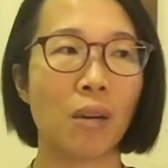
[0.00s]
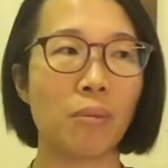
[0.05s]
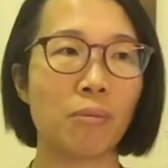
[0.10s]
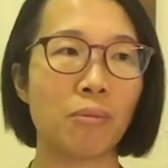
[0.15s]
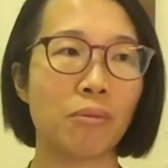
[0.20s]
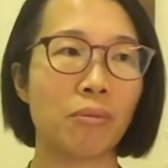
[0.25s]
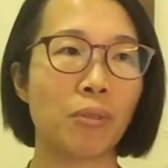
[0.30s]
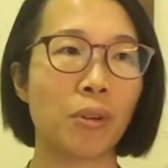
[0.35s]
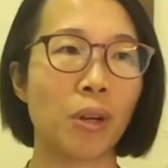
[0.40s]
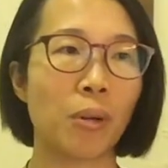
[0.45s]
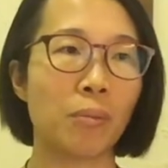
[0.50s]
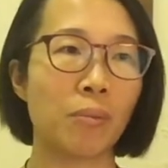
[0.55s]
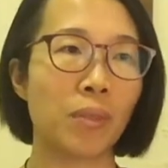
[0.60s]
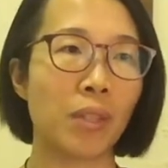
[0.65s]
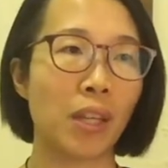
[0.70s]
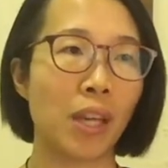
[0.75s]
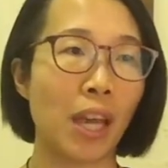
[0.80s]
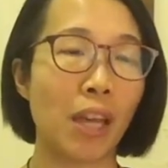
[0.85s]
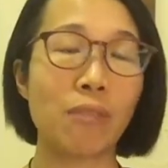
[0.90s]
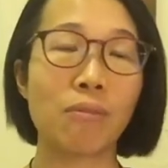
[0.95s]
from
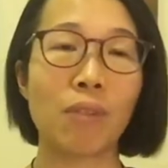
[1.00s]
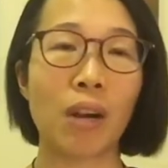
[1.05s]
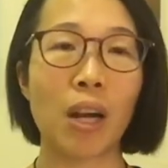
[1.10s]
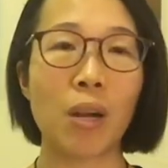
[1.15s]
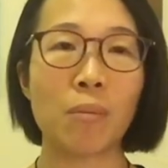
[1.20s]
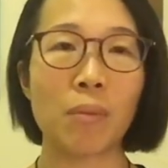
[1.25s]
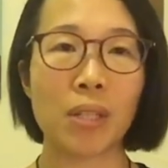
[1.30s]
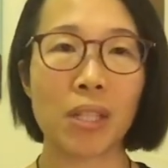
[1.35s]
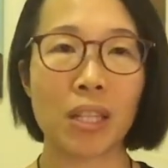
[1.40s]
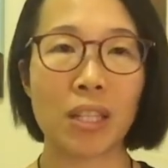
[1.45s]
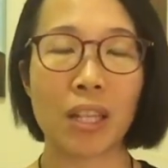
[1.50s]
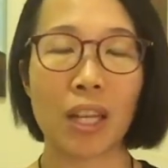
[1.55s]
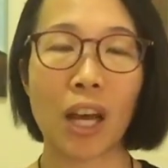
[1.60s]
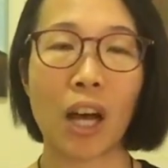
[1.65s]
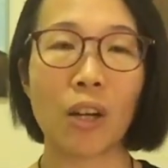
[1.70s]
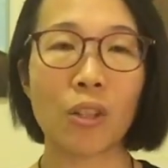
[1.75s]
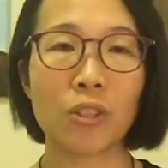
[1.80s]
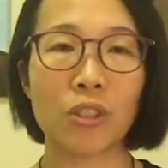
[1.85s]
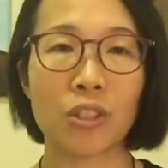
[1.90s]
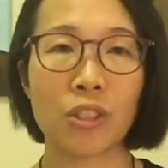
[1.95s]
the environment and the
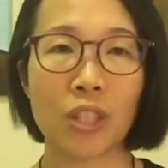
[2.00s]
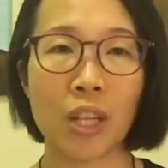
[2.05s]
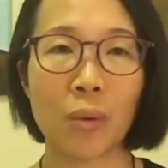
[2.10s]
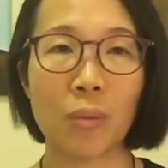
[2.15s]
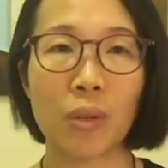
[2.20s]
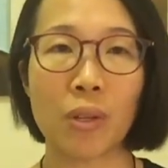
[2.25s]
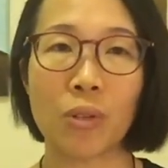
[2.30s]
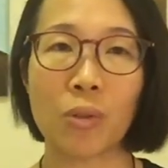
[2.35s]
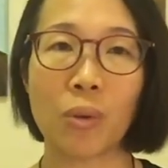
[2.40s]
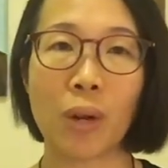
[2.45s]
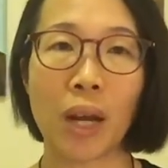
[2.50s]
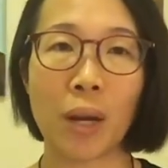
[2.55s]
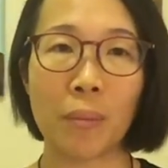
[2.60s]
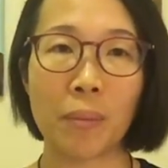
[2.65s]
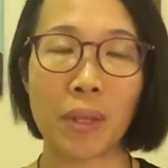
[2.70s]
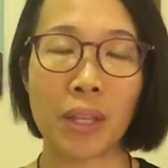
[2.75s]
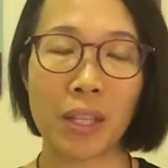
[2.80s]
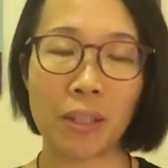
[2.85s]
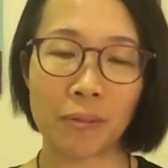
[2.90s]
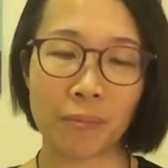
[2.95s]
culture that we grew up
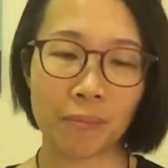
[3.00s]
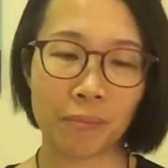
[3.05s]
in.